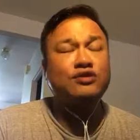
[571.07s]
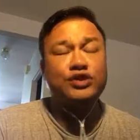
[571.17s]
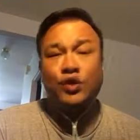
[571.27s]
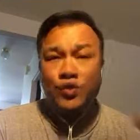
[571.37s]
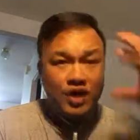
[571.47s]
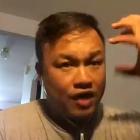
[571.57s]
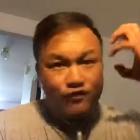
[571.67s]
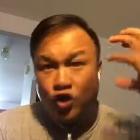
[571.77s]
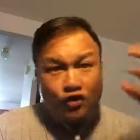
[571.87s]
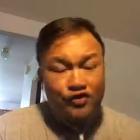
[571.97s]
So if
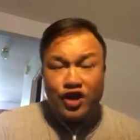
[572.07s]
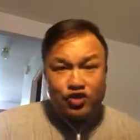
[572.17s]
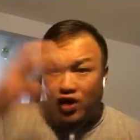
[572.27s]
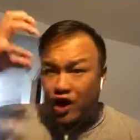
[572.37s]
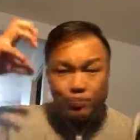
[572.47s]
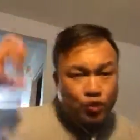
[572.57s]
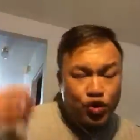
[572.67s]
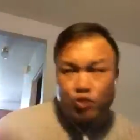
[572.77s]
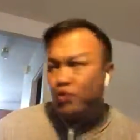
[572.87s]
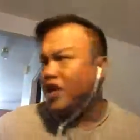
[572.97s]
you're over here trying to pull
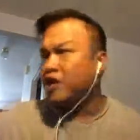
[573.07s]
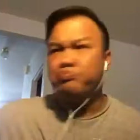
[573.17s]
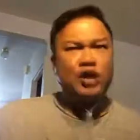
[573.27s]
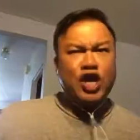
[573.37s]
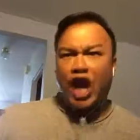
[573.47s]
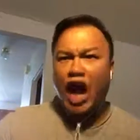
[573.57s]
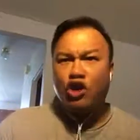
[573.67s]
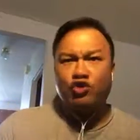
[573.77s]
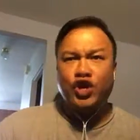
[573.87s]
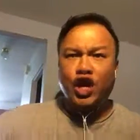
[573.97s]
your brain and being
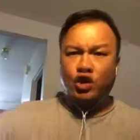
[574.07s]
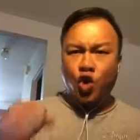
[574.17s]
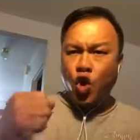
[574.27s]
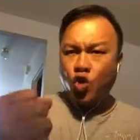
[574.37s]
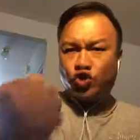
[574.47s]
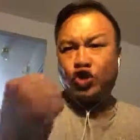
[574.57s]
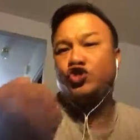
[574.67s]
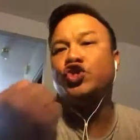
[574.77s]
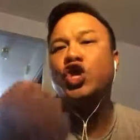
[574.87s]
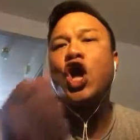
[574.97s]
angry and oh this
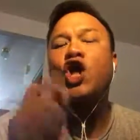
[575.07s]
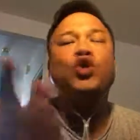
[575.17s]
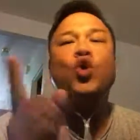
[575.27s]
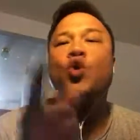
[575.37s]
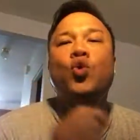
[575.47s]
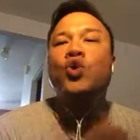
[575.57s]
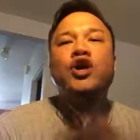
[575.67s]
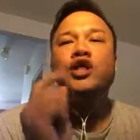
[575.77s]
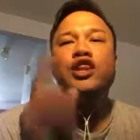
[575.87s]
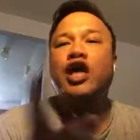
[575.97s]
and that, oh
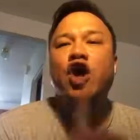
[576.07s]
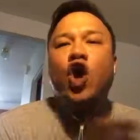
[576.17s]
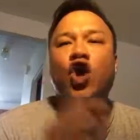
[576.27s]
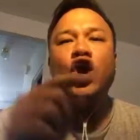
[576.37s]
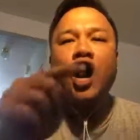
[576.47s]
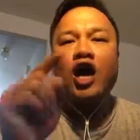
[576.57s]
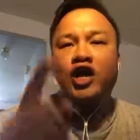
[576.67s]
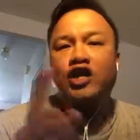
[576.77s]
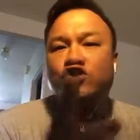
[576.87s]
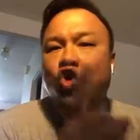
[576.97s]
they are
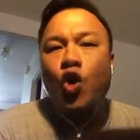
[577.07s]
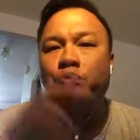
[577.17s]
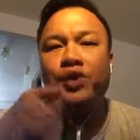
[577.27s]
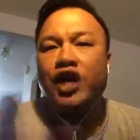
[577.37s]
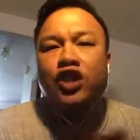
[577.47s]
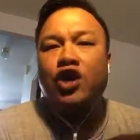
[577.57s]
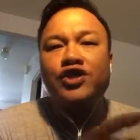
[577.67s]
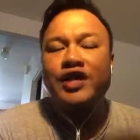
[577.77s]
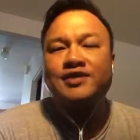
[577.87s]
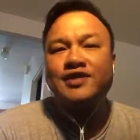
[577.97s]
against corporate and all
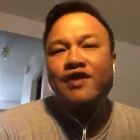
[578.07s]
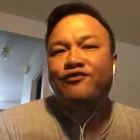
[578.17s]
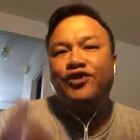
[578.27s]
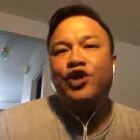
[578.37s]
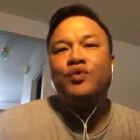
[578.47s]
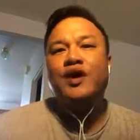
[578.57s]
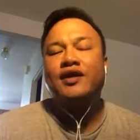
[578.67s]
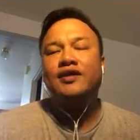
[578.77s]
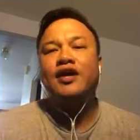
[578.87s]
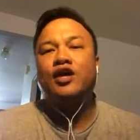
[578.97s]
that stuff, you know what?
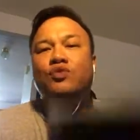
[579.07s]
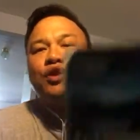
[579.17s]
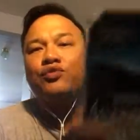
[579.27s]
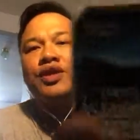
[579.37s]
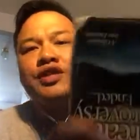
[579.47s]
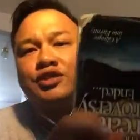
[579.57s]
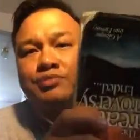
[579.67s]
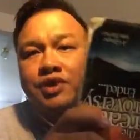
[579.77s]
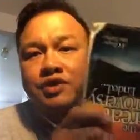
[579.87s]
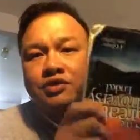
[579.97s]
I tell you what, read this
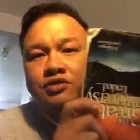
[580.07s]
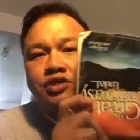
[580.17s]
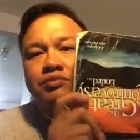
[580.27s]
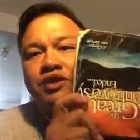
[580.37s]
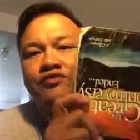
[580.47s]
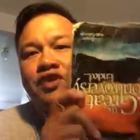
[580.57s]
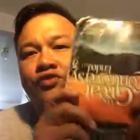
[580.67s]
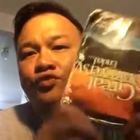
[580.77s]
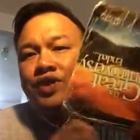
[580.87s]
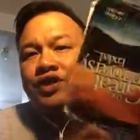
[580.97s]
book. Do me a favor
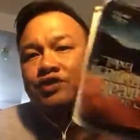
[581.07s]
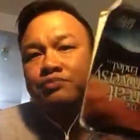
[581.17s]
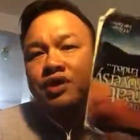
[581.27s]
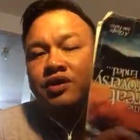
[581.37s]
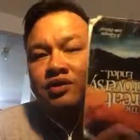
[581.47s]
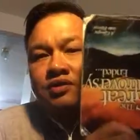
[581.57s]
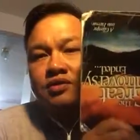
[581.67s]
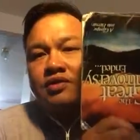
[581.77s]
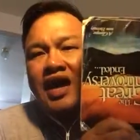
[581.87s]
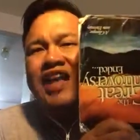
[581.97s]
and read this book.
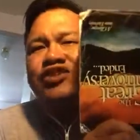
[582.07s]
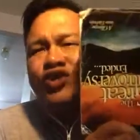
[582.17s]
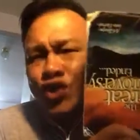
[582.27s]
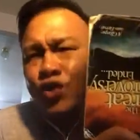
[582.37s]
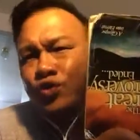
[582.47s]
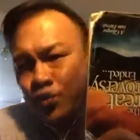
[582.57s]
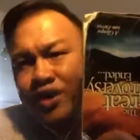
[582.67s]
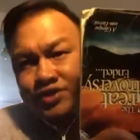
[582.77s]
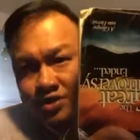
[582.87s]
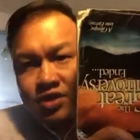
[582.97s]
Answer your own
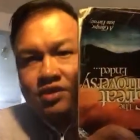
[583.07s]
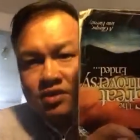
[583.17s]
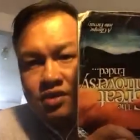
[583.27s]
question.